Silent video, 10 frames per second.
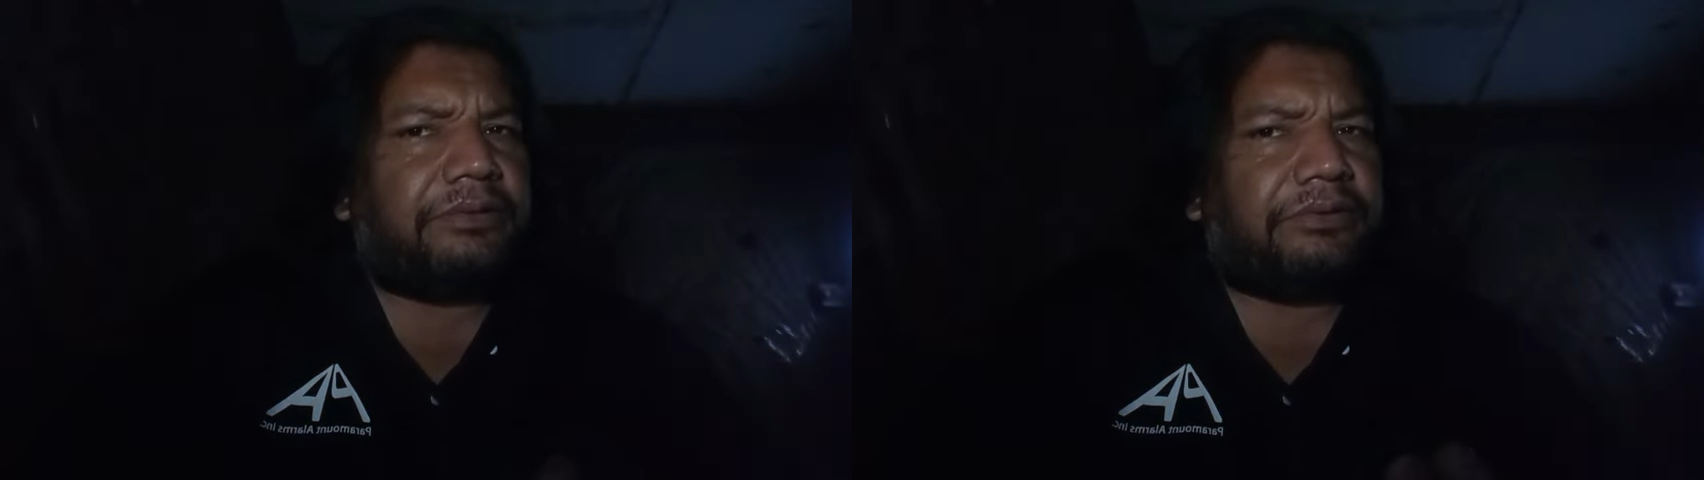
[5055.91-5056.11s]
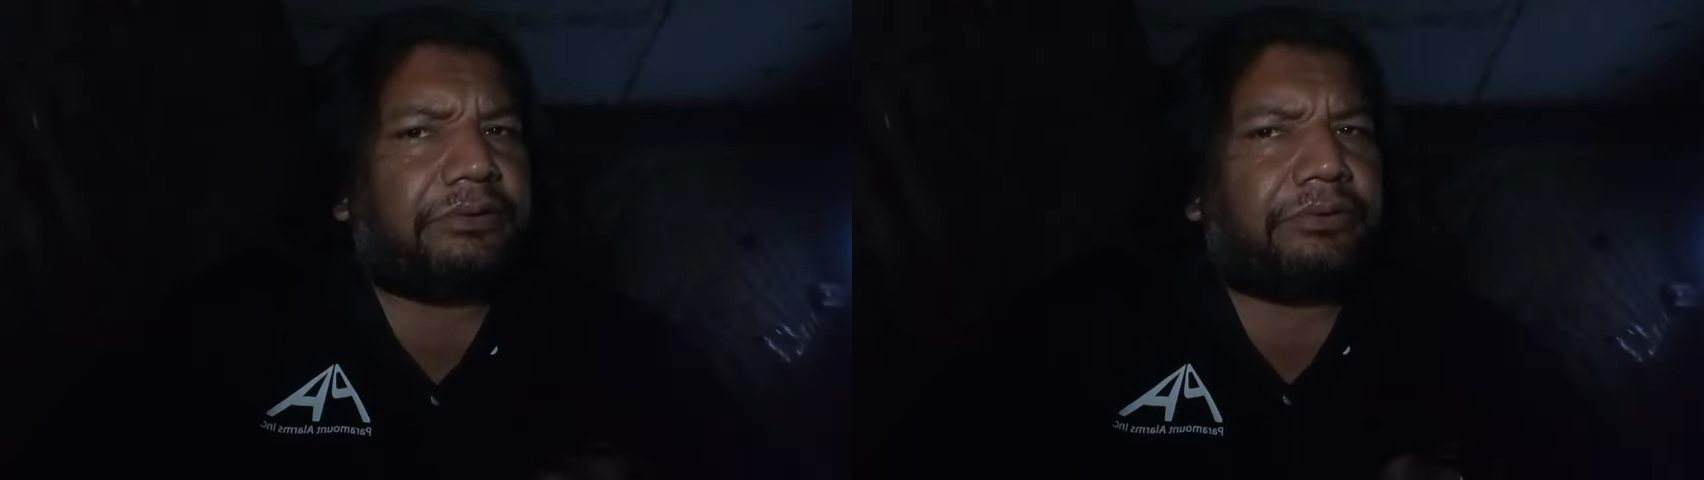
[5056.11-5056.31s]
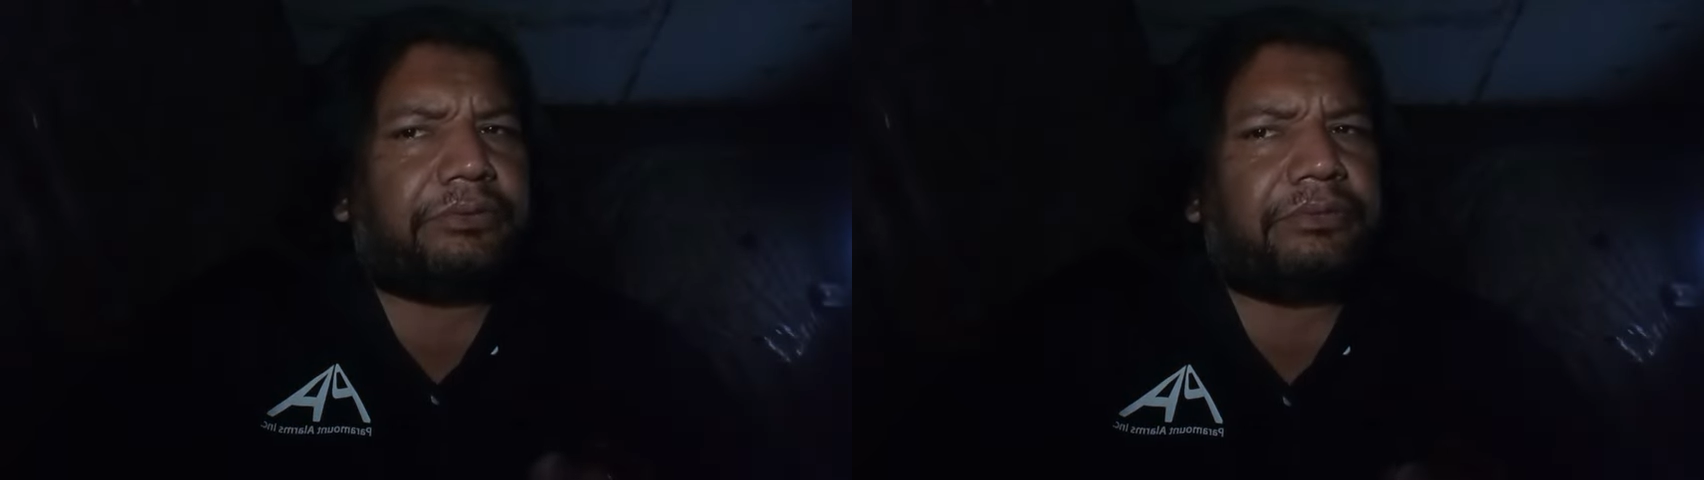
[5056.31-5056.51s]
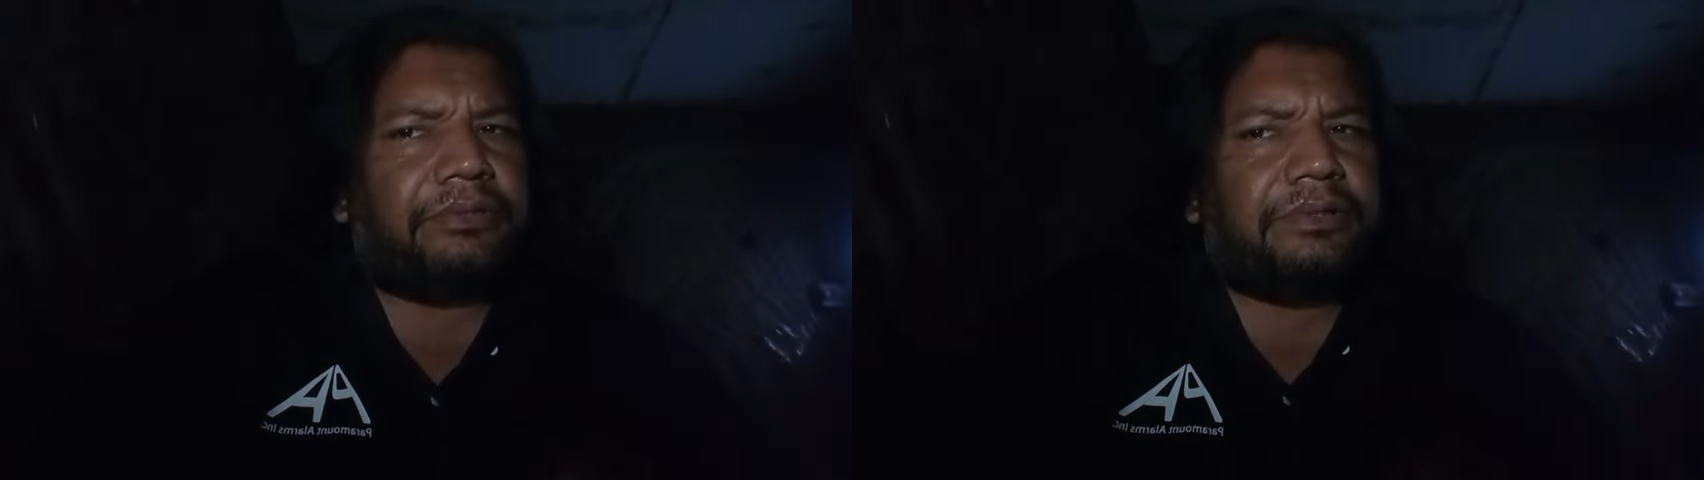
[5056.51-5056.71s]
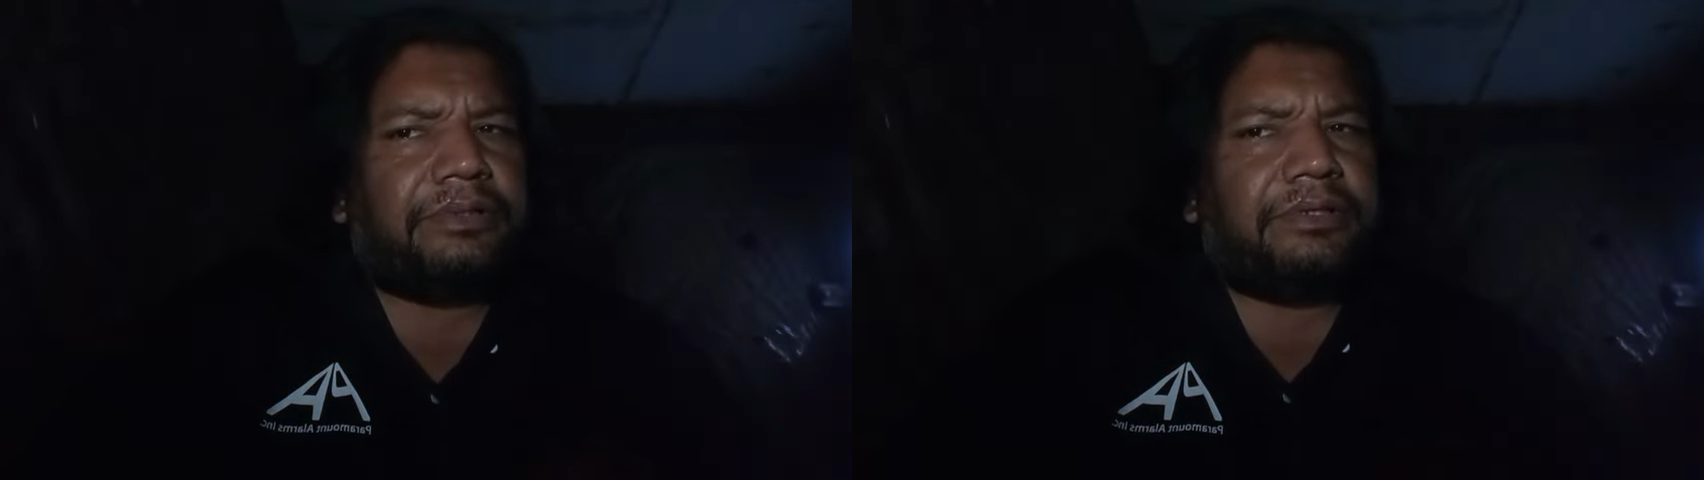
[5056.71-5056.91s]
row,
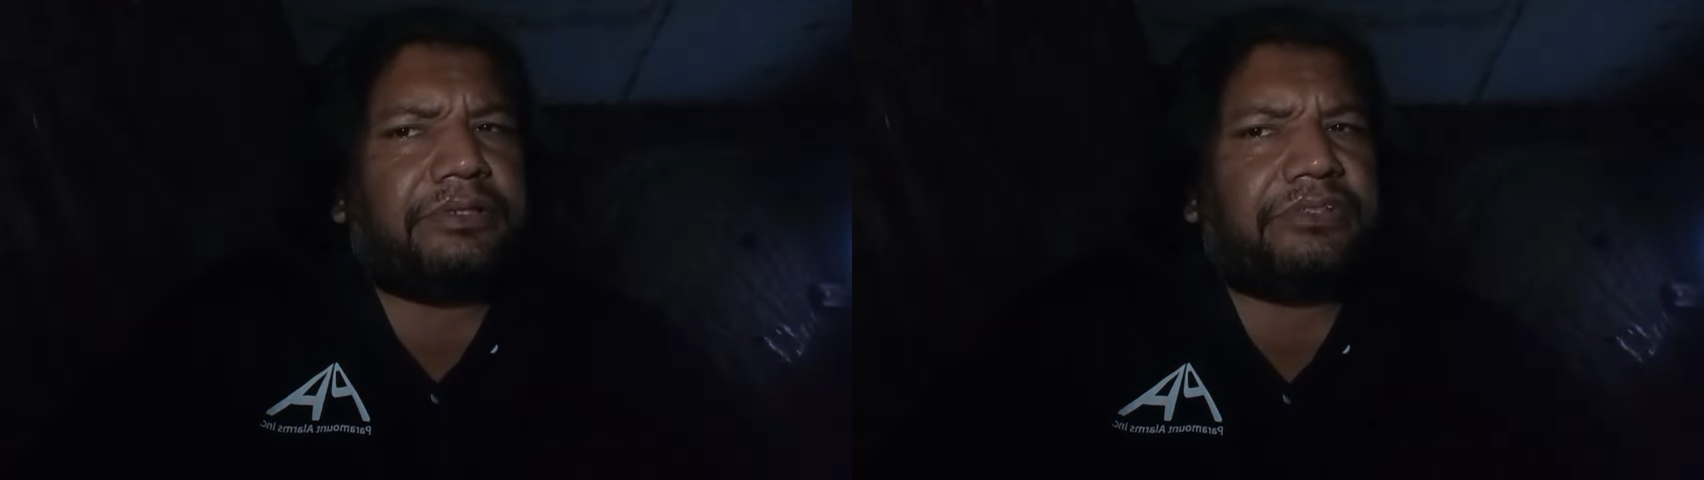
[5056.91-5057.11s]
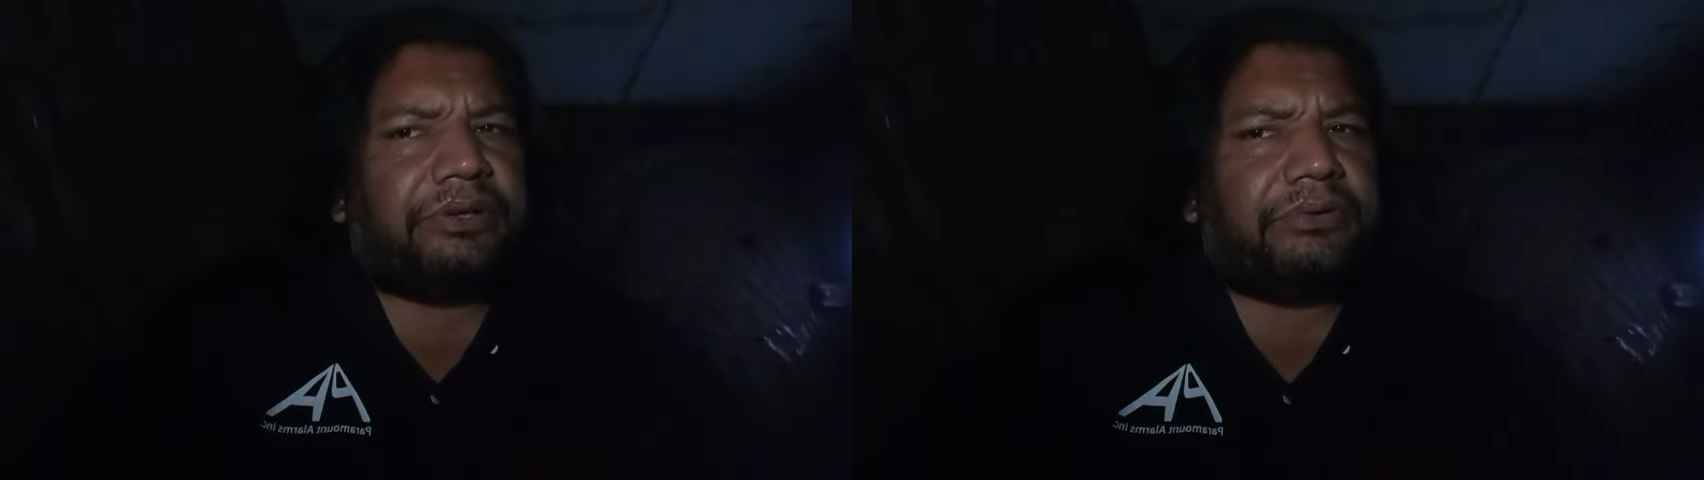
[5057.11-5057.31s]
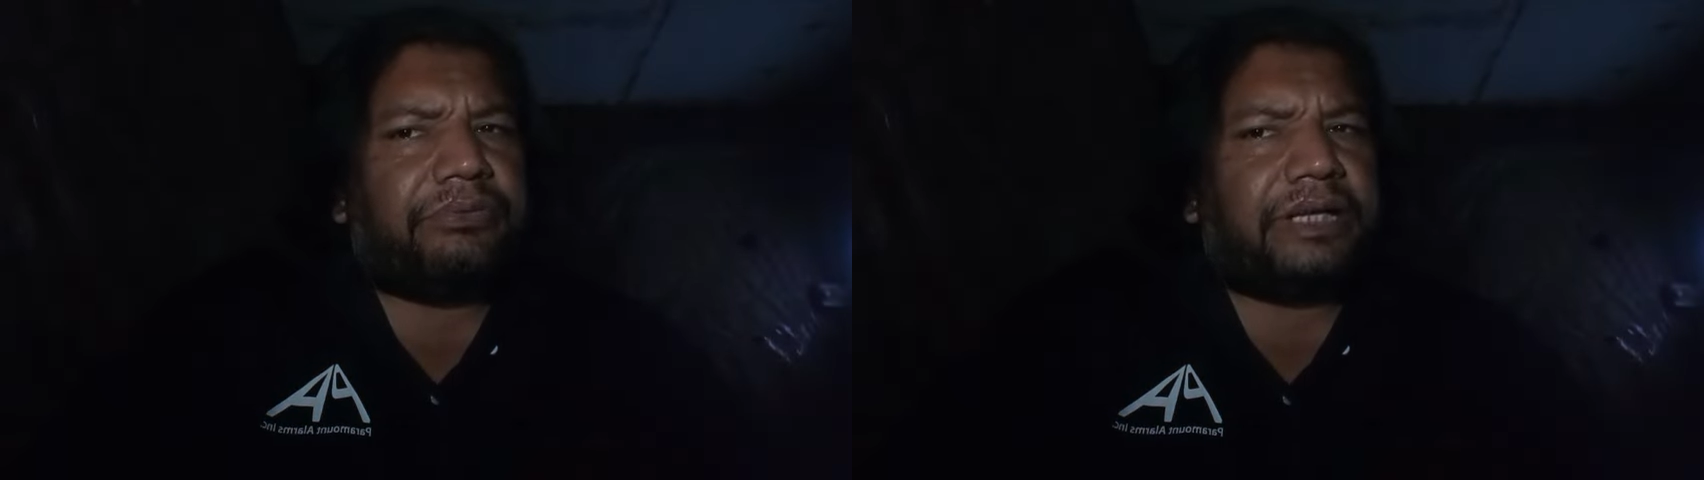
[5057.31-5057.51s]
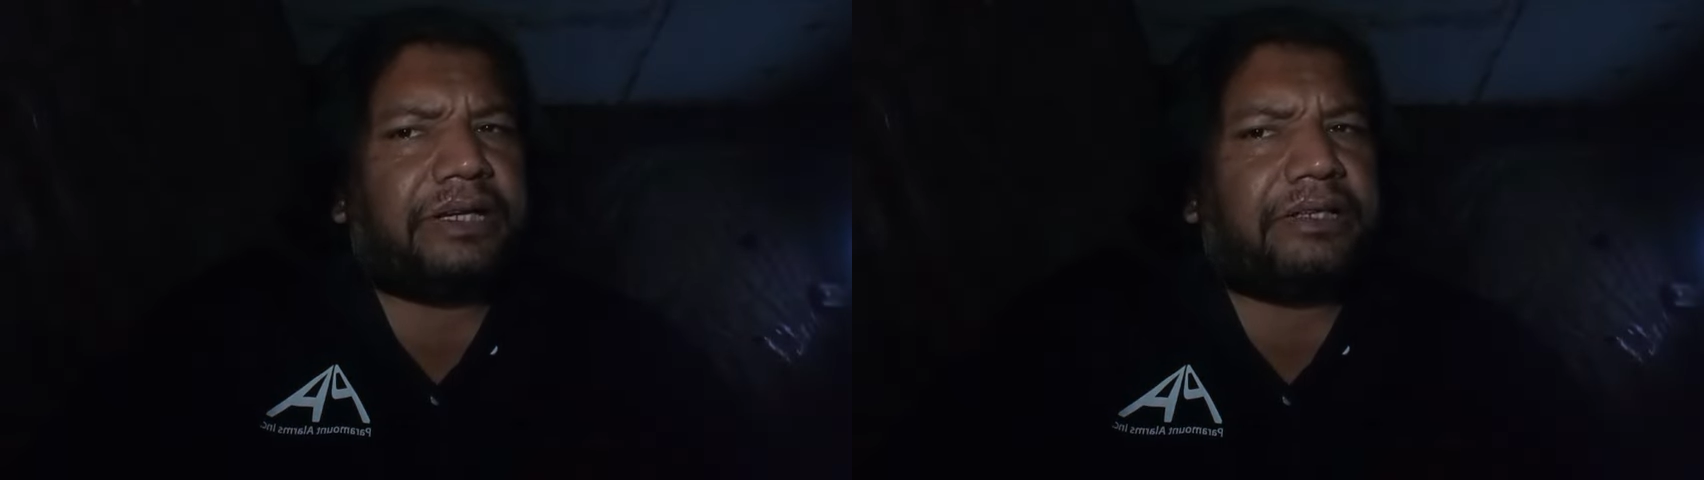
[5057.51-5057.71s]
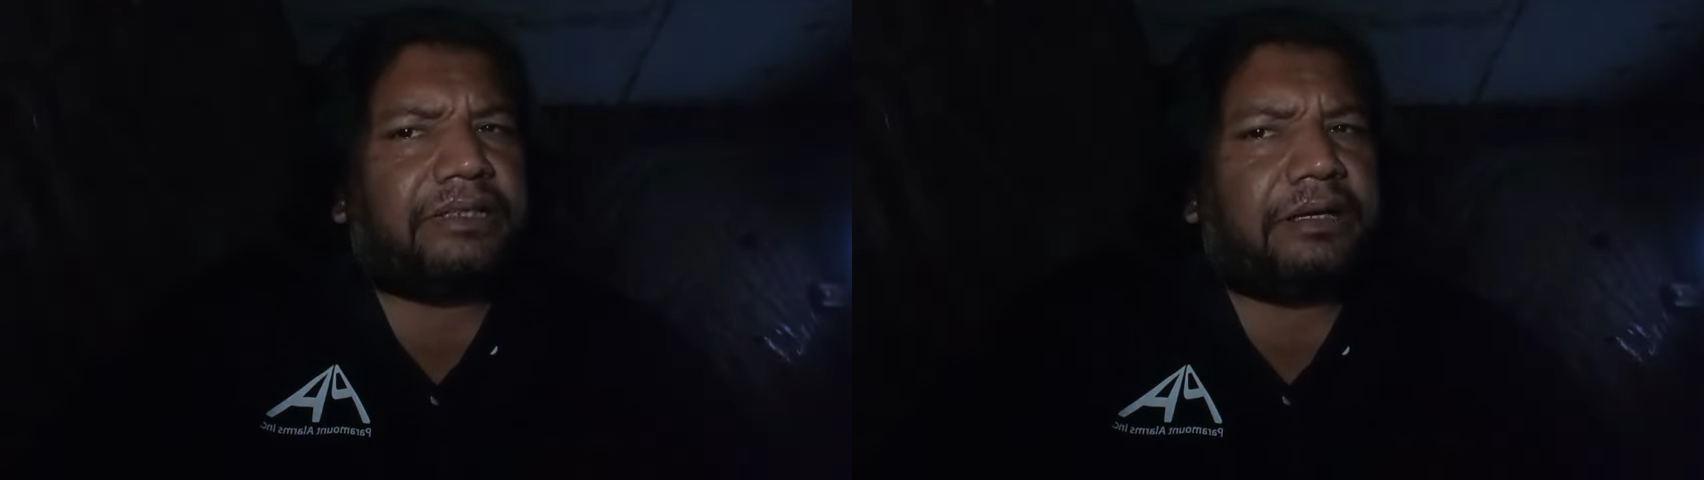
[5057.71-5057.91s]
shown
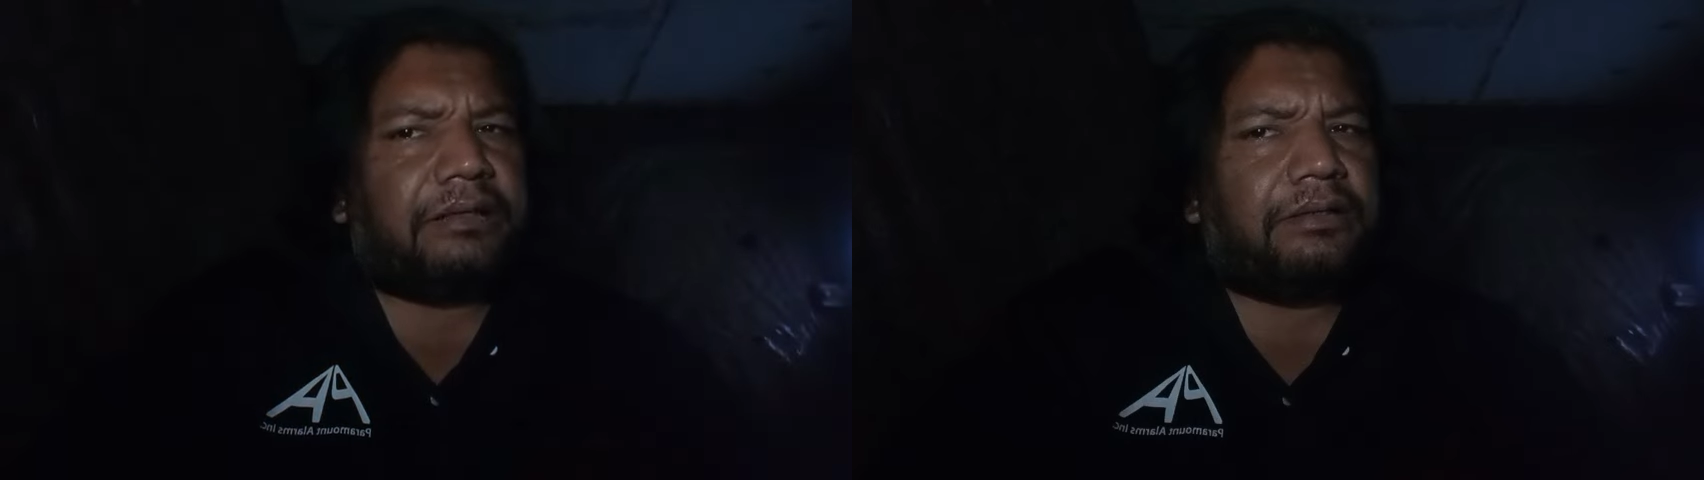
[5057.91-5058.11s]
during the